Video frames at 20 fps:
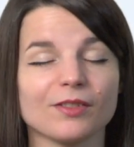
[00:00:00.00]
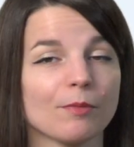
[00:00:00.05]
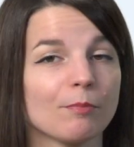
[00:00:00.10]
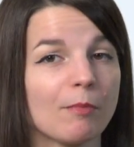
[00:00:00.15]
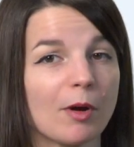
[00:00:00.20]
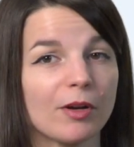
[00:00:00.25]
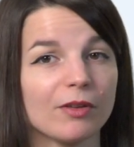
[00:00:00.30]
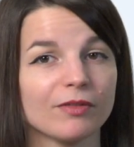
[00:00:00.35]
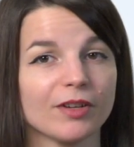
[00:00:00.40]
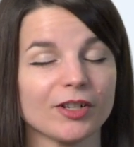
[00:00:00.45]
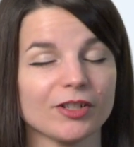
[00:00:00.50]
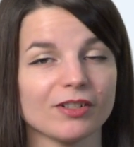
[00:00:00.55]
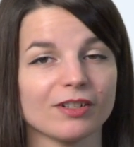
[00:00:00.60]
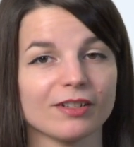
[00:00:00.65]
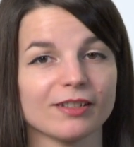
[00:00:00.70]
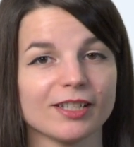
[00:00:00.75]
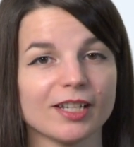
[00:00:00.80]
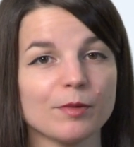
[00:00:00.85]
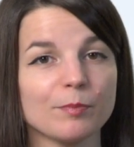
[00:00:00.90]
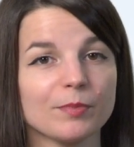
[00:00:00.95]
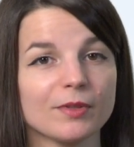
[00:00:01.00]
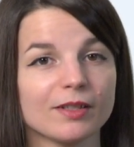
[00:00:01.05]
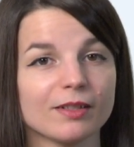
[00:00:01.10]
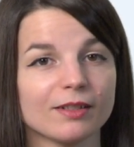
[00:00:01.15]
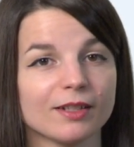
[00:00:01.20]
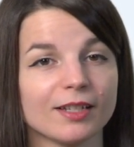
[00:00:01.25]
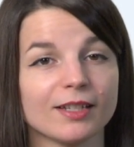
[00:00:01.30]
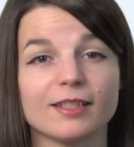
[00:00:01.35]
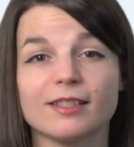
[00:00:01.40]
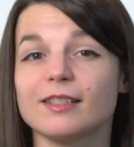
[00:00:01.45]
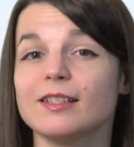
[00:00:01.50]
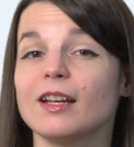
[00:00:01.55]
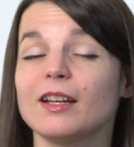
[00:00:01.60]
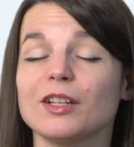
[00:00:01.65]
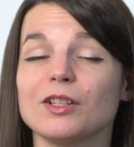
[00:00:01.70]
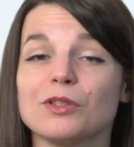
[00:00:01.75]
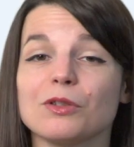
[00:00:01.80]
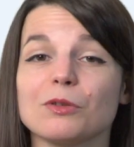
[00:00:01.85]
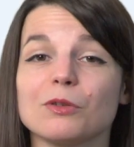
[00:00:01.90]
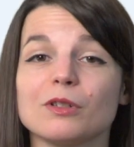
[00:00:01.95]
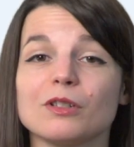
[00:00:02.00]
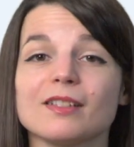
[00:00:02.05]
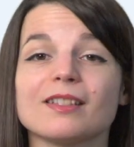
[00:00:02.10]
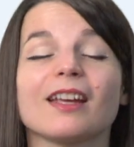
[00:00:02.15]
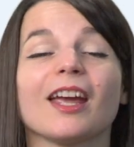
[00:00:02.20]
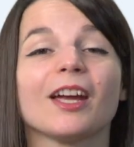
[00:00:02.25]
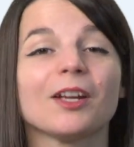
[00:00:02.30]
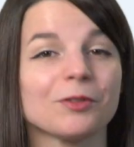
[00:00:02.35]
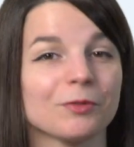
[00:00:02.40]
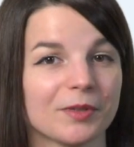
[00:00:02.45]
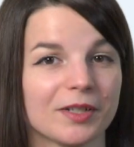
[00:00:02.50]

motivational tips, study tools, and